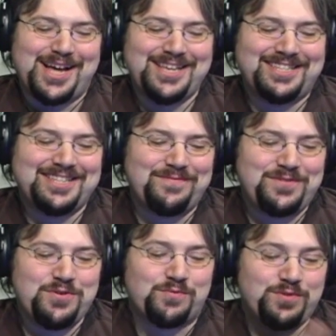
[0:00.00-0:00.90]
He says if
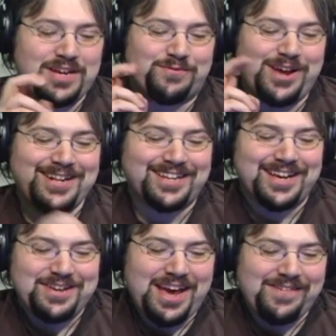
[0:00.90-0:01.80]
you re-rent,
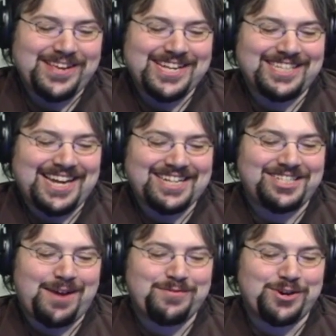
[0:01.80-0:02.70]
you have to hit the next
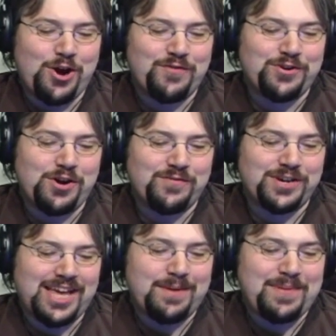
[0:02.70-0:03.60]
chapter over and over
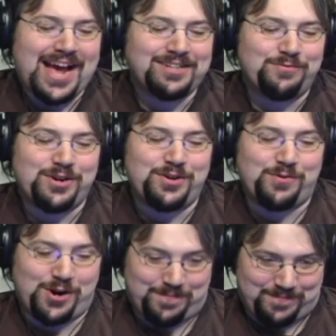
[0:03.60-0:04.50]
to get back to where you were.